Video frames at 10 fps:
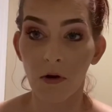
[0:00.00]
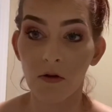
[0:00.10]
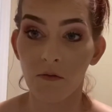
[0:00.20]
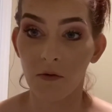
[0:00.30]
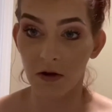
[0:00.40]
gonna
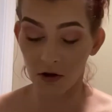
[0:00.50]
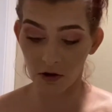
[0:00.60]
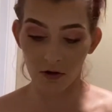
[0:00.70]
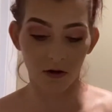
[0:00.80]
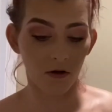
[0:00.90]
switch
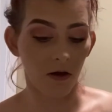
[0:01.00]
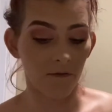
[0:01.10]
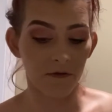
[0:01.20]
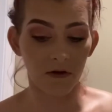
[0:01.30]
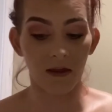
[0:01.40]
the glove
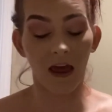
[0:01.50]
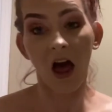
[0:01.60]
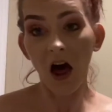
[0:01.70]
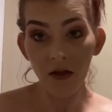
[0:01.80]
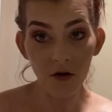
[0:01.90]
to the
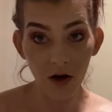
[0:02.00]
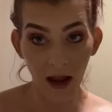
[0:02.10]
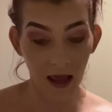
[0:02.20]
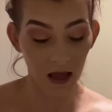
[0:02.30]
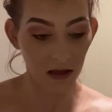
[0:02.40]
other
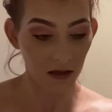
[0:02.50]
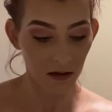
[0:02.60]
hand.